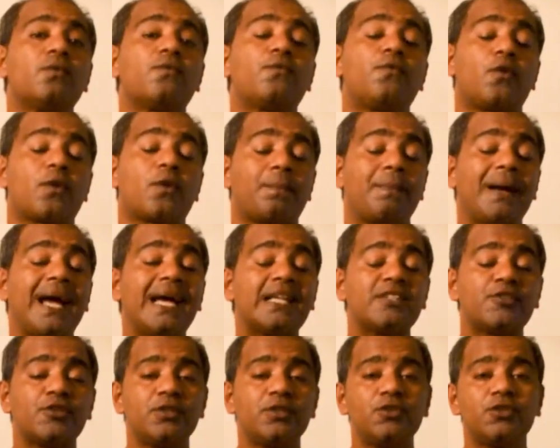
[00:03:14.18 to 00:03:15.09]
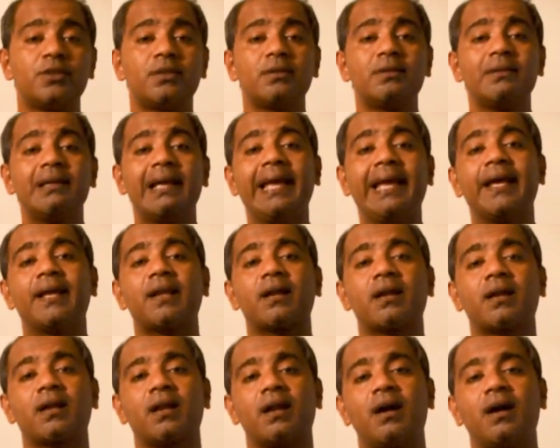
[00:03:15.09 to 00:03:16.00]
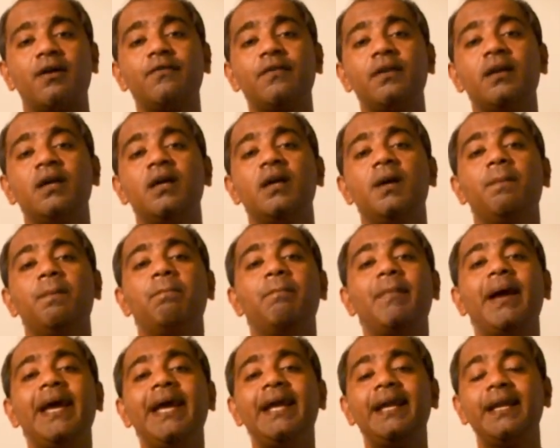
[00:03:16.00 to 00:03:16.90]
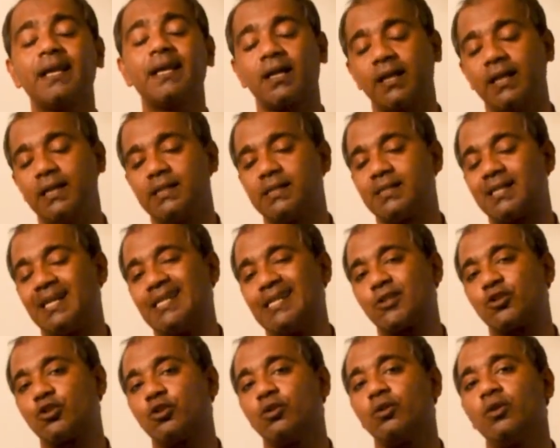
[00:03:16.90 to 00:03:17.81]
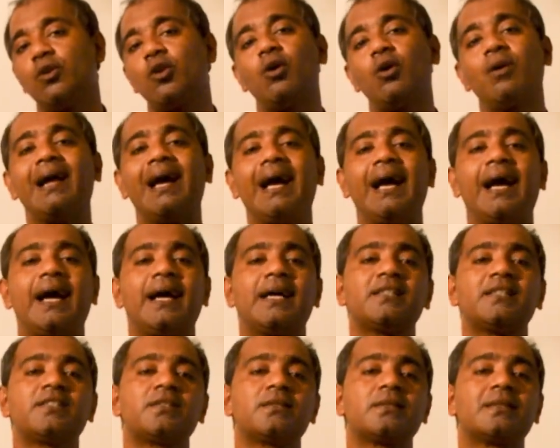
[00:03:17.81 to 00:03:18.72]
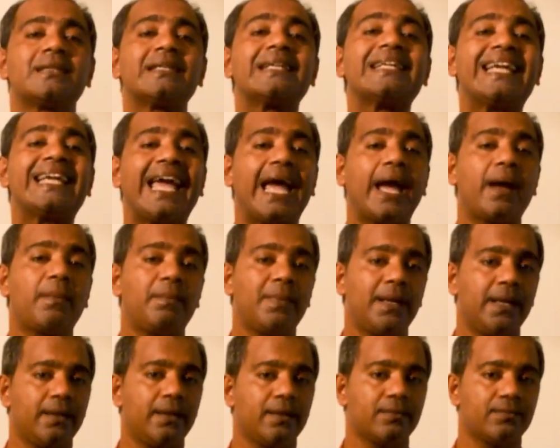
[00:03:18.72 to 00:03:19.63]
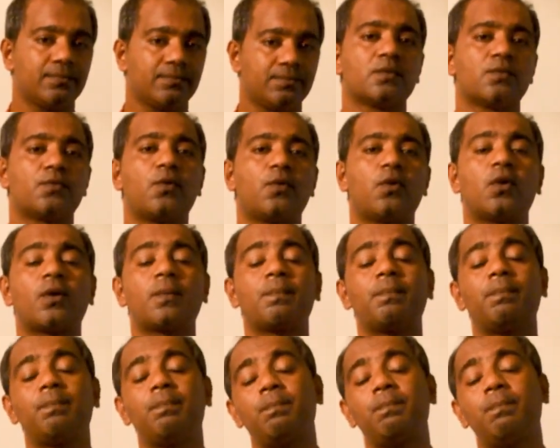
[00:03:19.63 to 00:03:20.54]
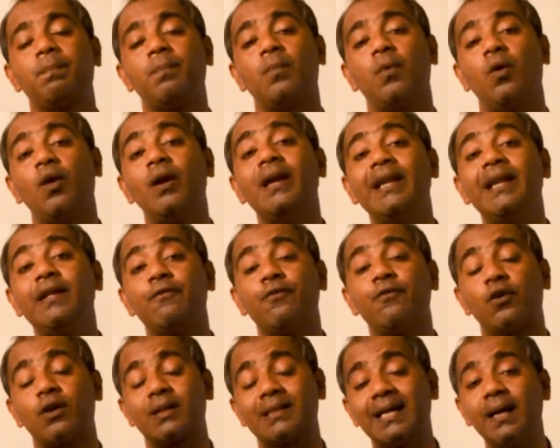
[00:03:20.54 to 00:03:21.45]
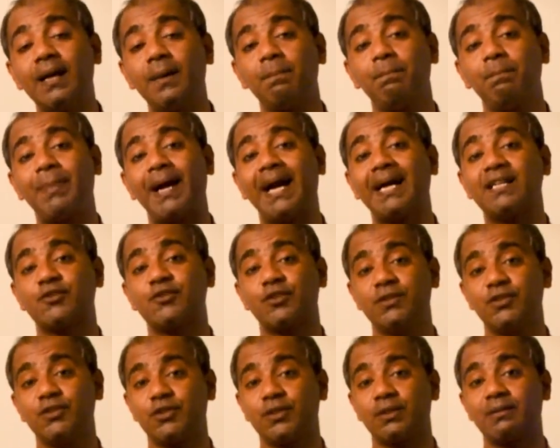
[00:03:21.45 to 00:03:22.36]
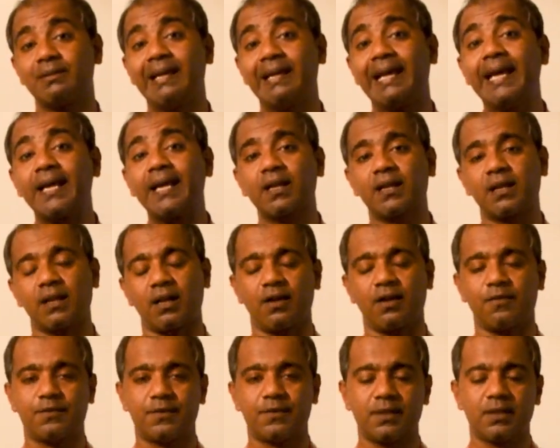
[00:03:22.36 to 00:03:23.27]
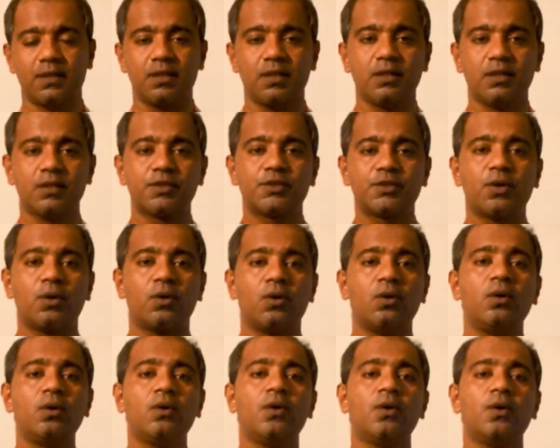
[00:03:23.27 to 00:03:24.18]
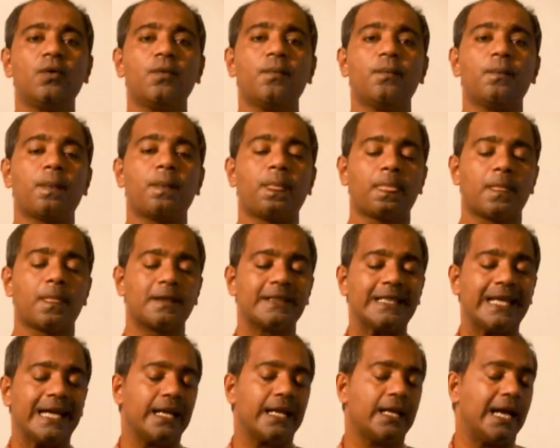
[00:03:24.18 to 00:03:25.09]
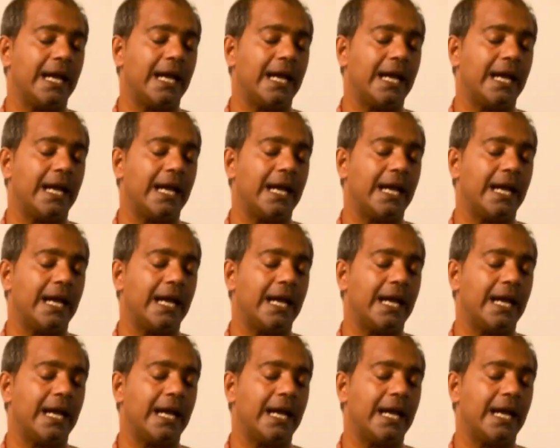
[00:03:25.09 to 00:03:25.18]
for passenger aircraft, main deck is also known as cabin, only for the passenger aircraft. So the